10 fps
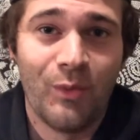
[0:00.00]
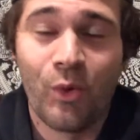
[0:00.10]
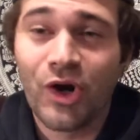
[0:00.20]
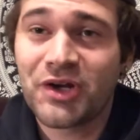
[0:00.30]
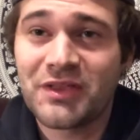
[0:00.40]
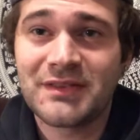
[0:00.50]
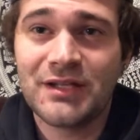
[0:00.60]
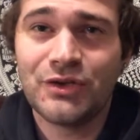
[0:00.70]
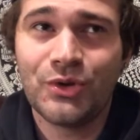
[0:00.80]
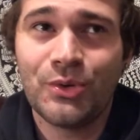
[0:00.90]
work that they
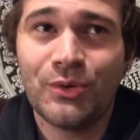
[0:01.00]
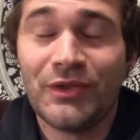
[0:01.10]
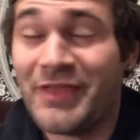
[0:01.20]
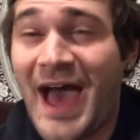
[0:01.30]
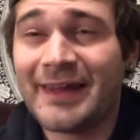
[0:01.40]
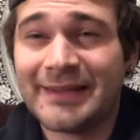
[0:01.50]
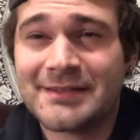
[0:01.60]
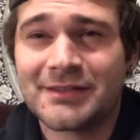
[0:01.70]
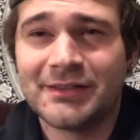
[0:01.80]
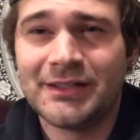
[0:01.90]
do that
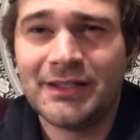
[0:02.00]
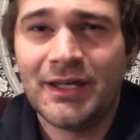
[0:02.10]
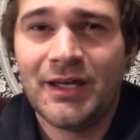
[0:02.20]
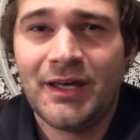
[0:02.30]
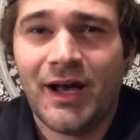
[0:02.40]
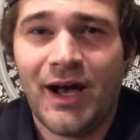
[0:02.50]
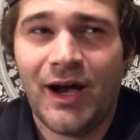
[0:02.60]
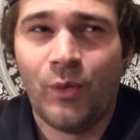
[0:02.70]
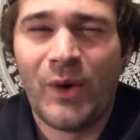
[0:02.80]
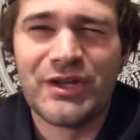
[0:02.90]
easily
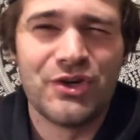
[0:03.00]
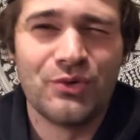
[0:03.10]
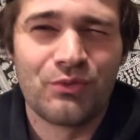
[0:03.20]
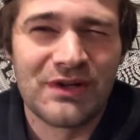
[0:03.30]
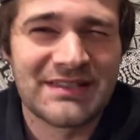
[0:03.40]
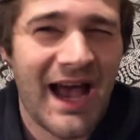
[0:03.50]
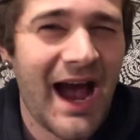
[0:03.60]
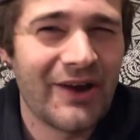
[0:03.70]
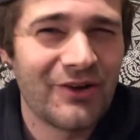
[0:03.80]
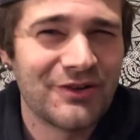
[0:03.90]
when you
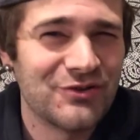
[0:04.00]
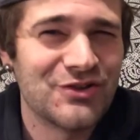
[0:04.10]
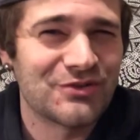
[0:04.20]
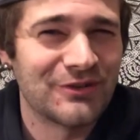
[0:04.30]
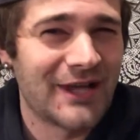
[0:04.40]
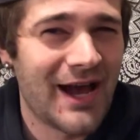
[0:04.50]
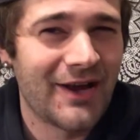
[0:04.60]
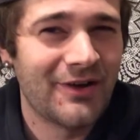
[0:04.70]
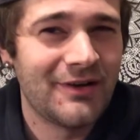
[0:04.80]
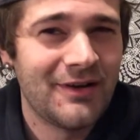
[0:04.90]
retired, you just
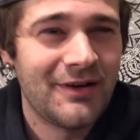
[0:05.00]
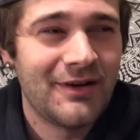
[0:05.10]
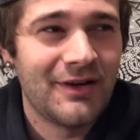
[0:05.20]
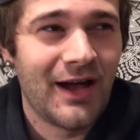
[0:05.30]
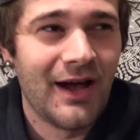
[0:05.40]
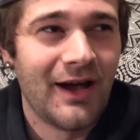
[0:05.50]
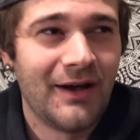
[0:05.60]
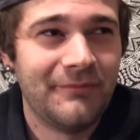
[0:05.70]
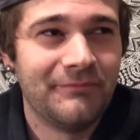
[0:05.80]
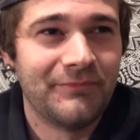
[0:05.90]
retired,
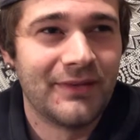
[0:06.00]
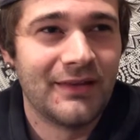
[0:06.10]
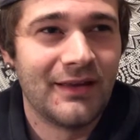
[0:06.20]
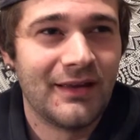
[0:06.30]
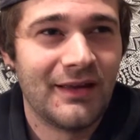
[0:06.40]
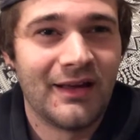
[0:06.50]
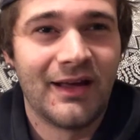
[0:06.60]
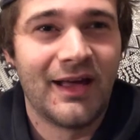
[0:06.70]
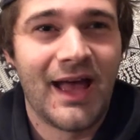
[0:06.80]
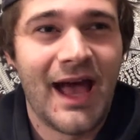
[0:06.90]

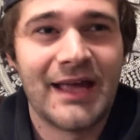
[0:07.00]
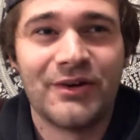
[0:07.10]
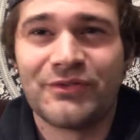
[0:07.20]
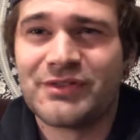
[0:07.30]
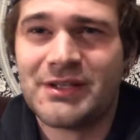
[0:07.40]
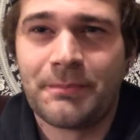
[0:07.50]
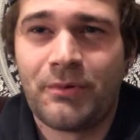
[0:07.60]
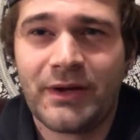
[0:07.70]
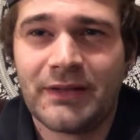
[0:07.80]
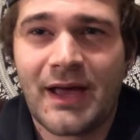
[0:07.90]
I don't see the
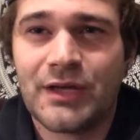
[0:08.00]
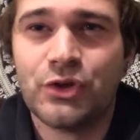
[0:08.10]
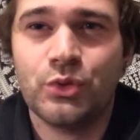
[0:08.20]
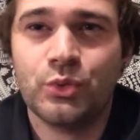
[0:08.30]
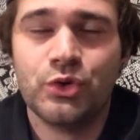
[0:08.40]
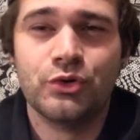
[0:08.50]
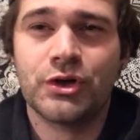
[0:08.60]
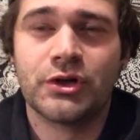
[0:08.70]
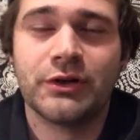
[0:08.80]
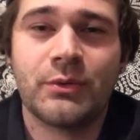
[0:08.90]
point in that. You
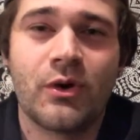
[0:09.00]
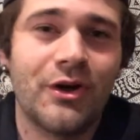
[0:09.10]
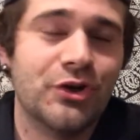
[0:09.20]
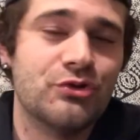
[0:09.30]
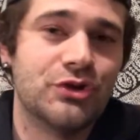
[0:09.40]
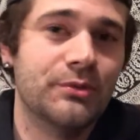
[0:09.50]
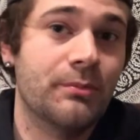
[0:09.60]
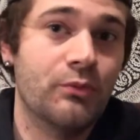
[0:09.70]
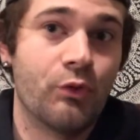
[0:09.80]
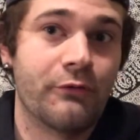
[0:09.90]
literally were on YouTube
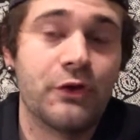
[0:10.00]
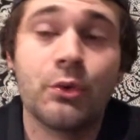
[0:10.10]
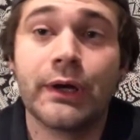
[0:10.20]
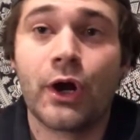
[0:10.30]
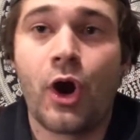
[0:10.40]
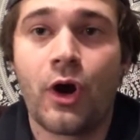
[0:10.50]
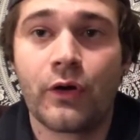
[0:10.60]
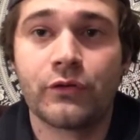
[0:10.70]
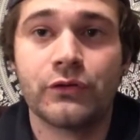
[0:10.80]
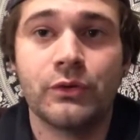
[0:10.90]
reviewing
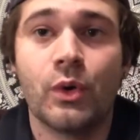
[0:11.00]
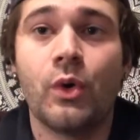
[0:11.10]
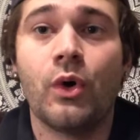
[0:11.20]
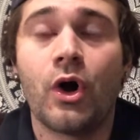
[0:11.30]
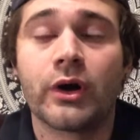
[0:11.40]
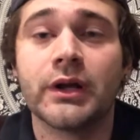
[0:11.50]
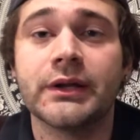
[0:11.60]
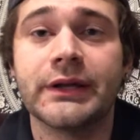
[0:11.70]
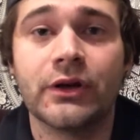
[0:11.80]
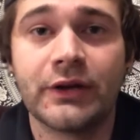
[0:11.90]
cars. You
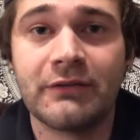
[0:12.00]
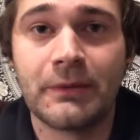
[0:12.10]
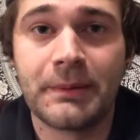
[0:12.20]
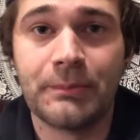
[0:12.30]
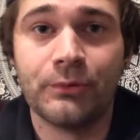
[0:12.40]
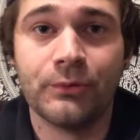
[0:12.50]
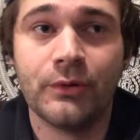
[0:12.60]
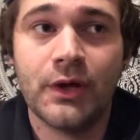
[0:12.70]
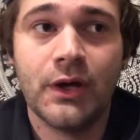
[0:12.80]
wholeheartedly are giving people